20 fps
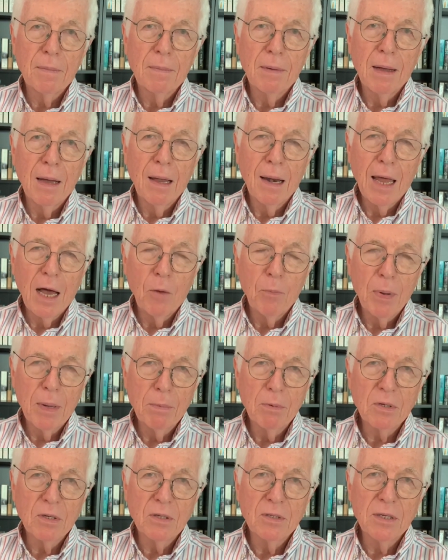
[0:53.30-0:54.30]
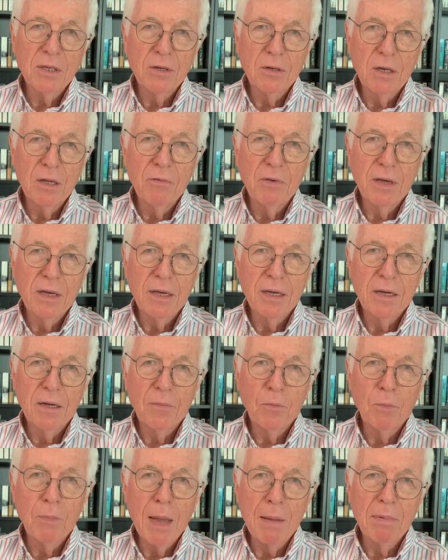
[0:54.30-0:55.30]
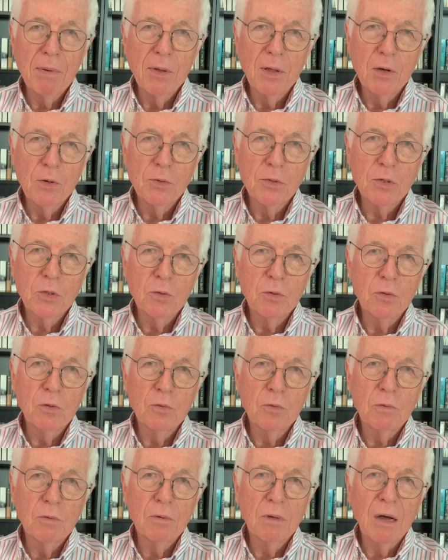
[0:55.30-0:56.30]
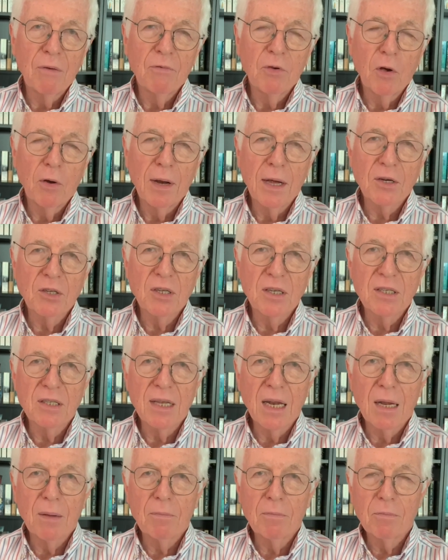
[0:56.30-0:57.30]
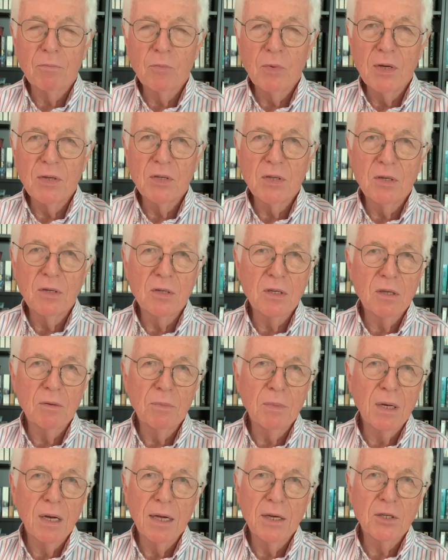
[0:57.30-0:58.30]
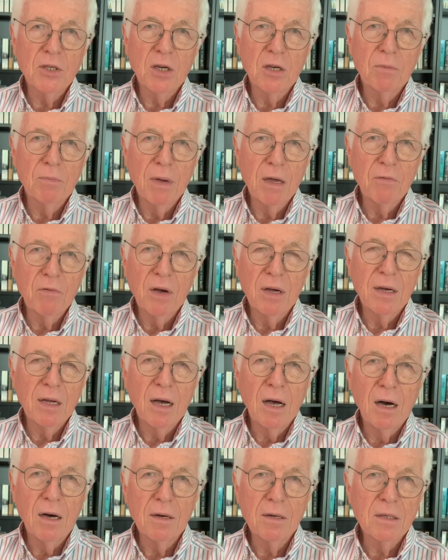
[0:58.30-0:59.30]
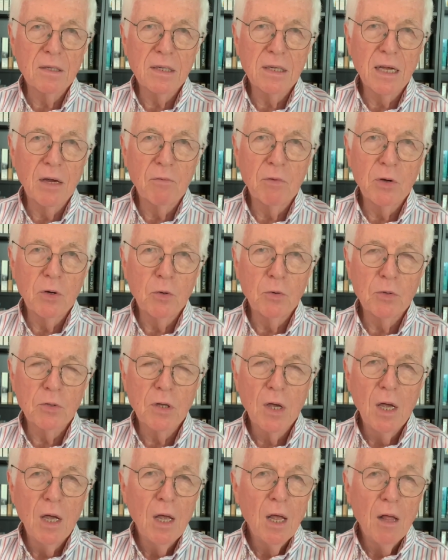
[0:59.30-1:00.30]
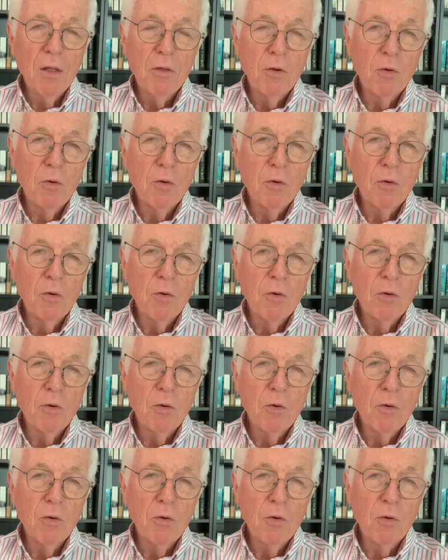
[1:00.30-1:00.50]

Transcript: allow people to continue living here. Maybe those who have not actually set up residence in Malaysia may find it harder to get renewals. The